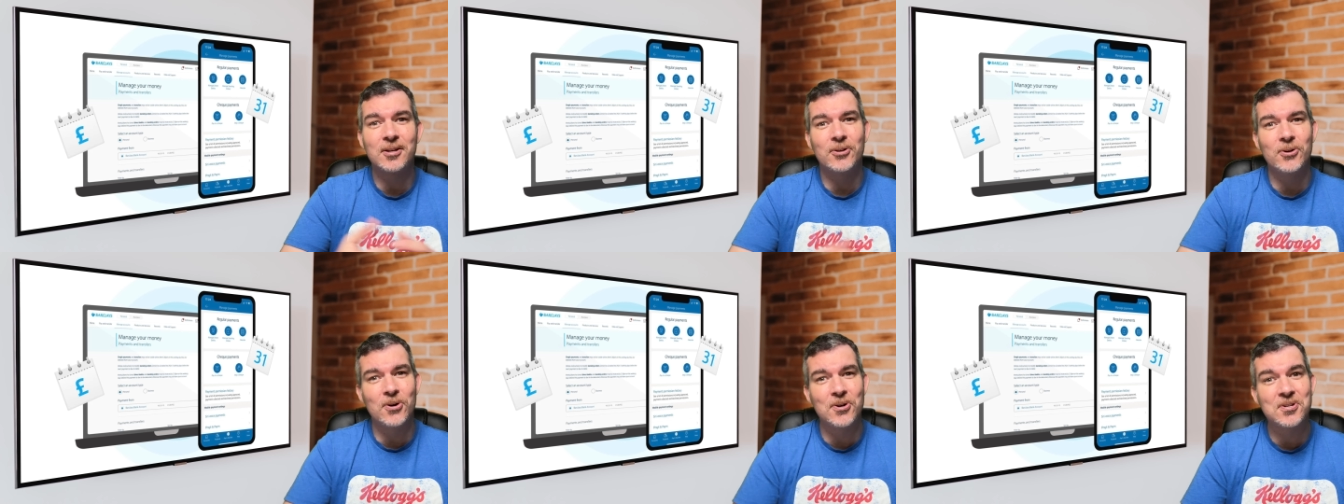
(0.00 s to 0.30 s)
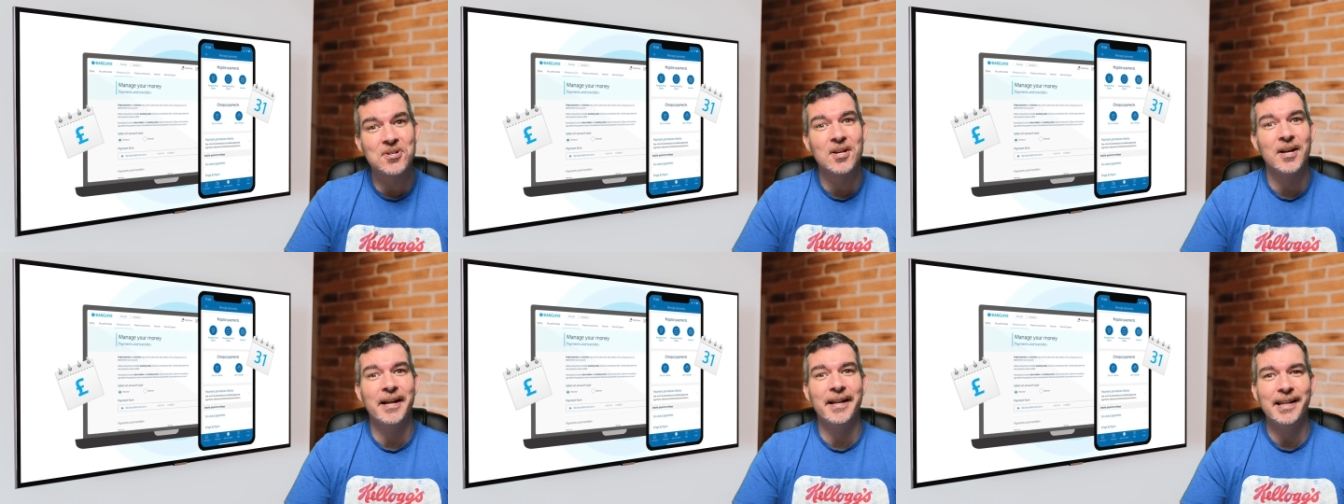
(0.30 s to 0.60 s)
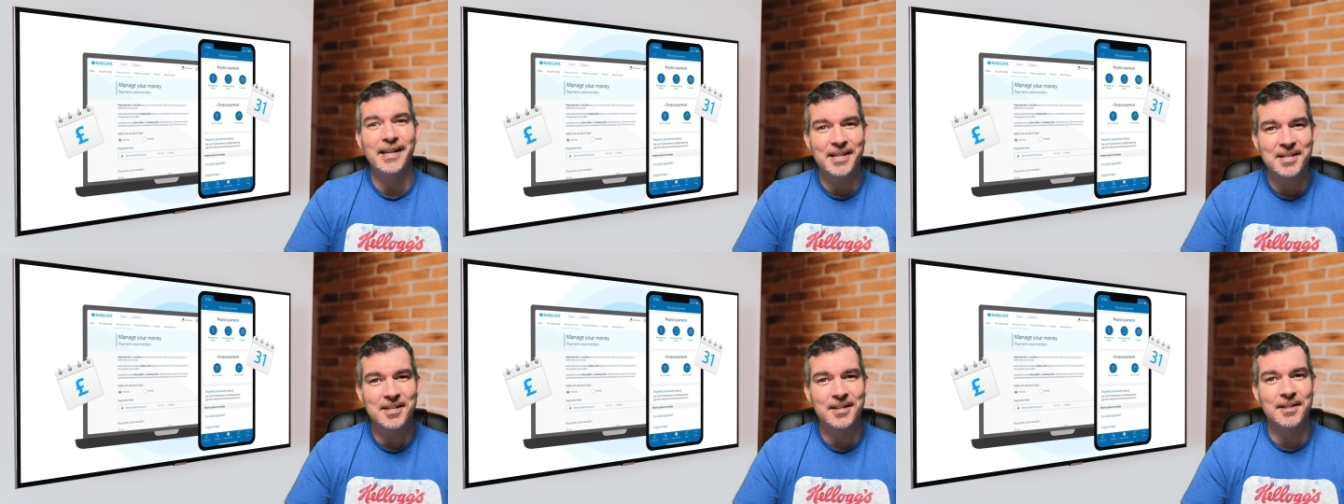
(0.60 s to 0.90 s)
of course,
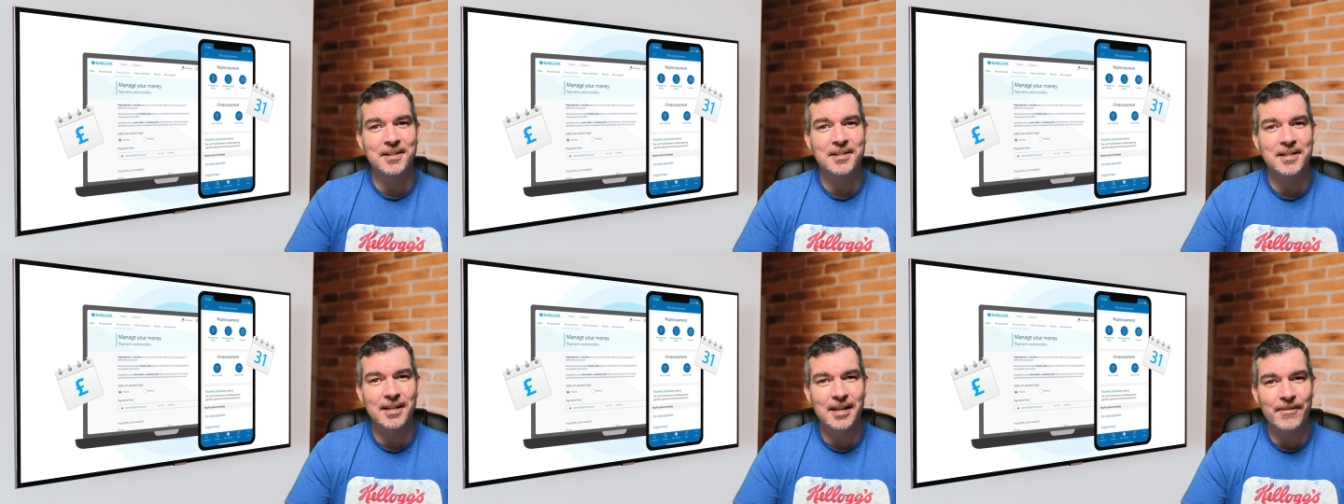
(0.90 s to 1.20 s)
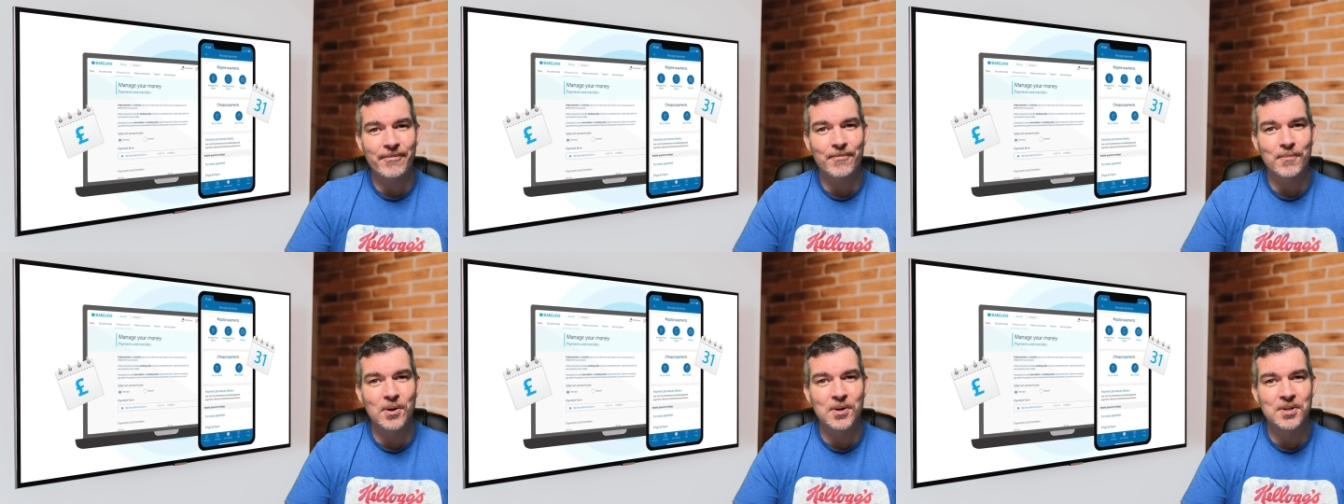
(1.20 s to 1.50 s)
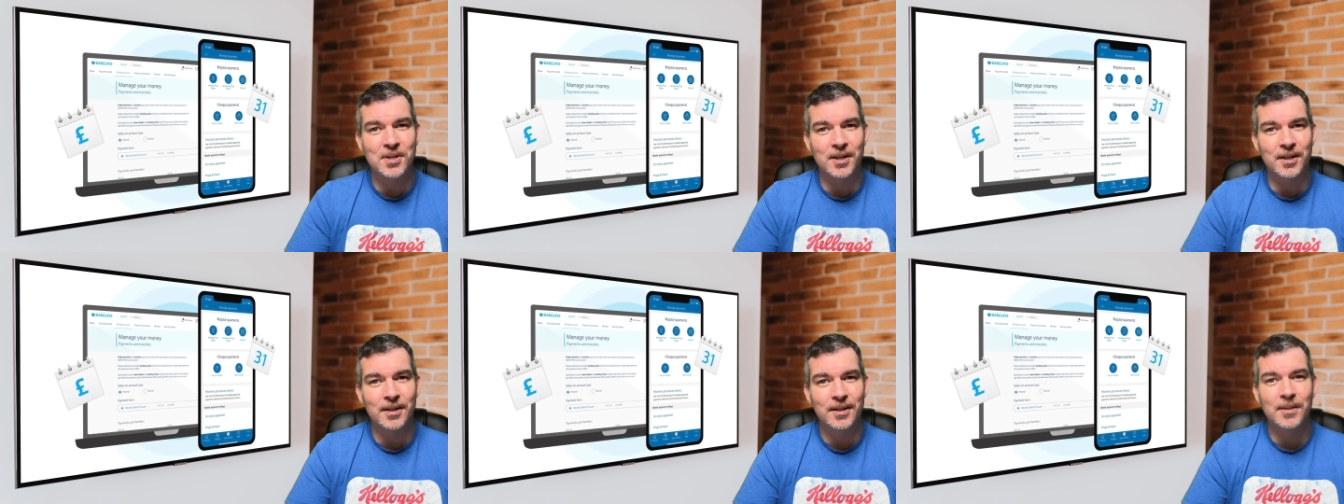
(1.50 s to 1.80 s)
listening to lift
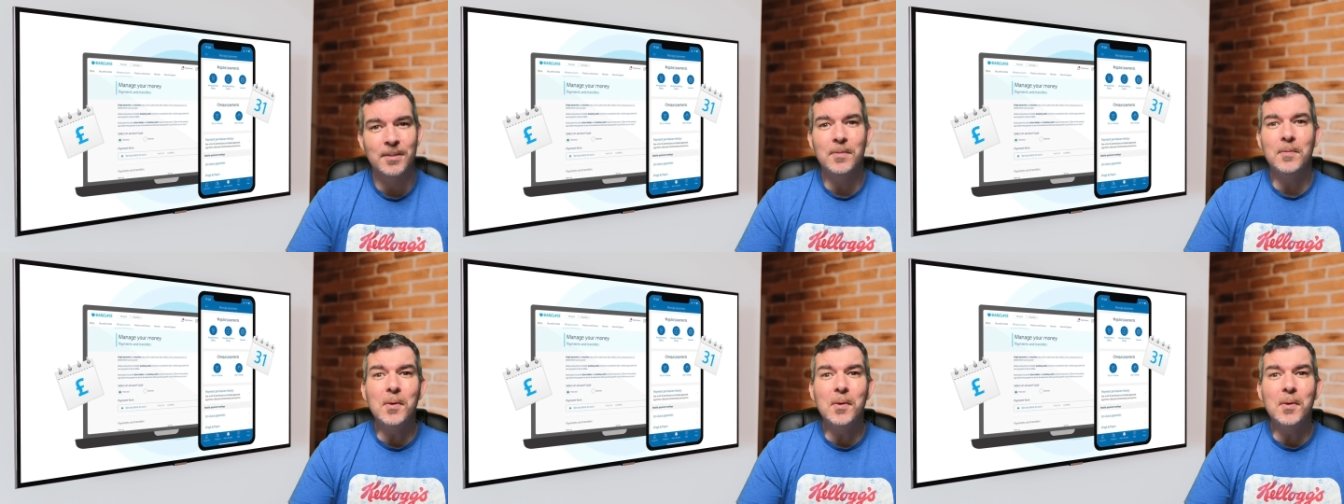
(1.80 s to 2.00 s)
music.